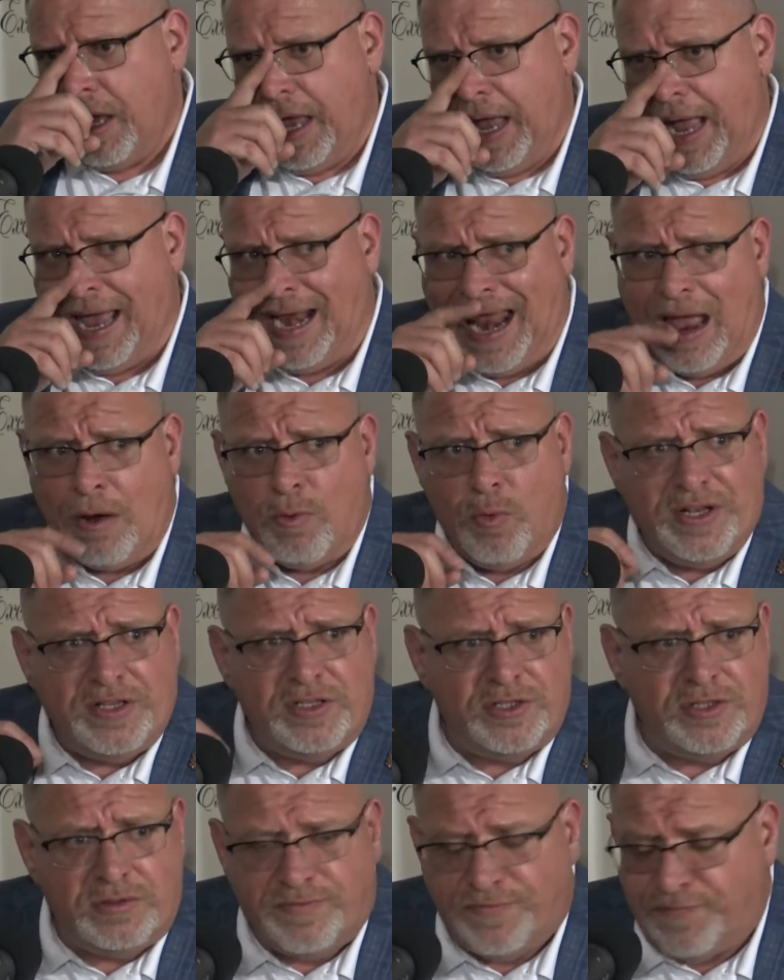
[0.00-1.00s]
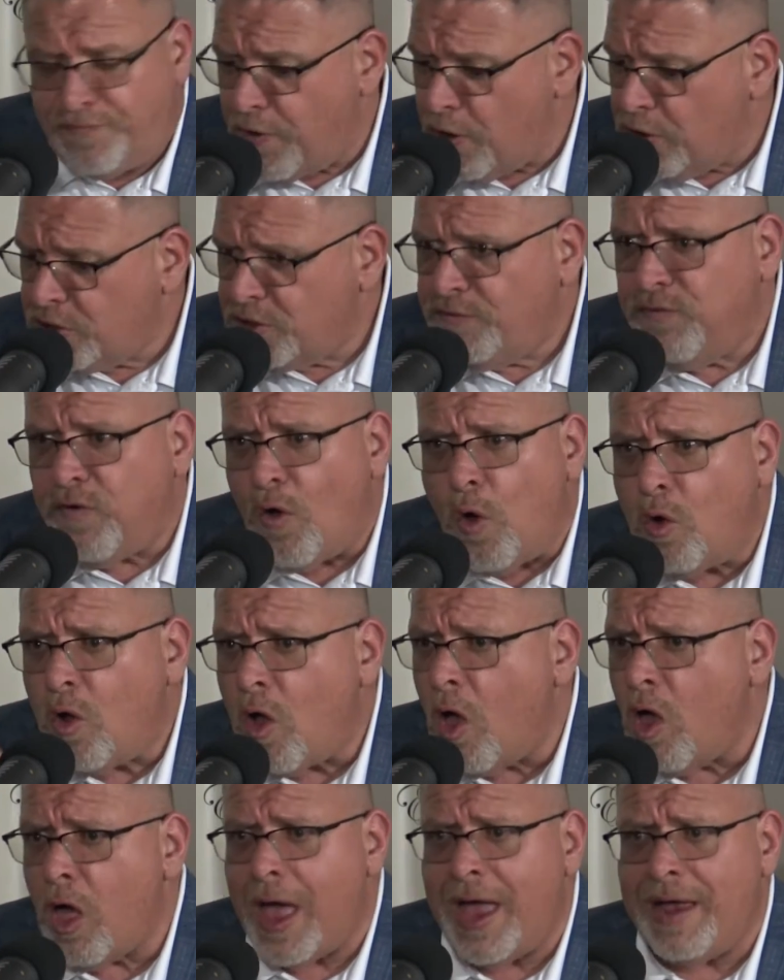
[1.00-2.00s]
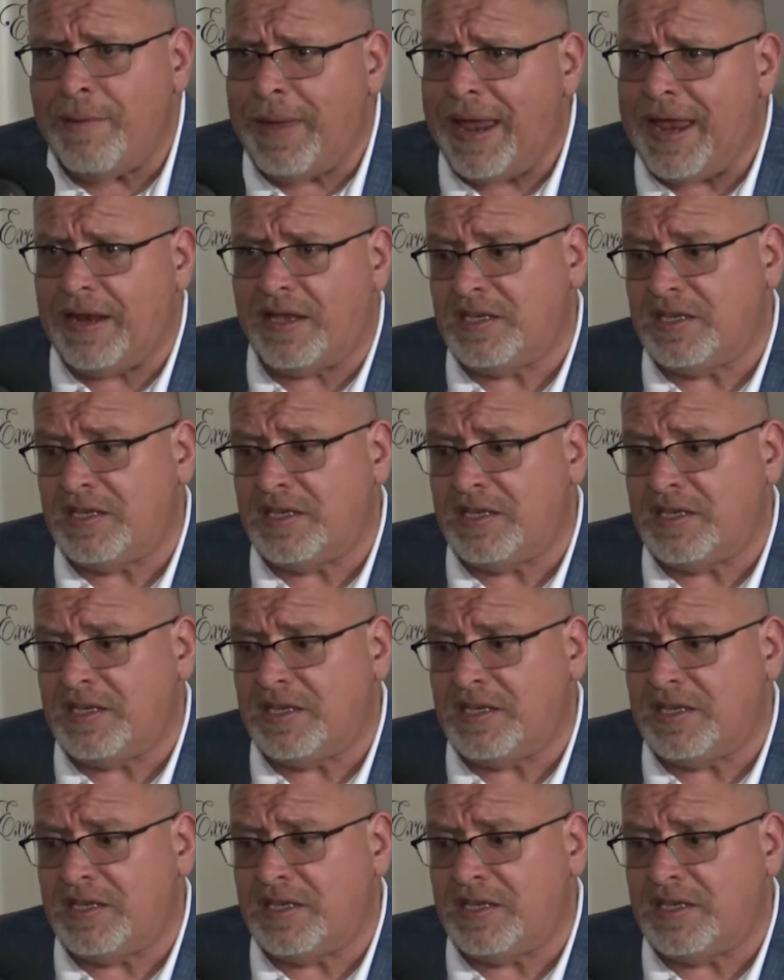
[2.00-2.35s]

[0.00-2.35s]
And I went, first phone call I made,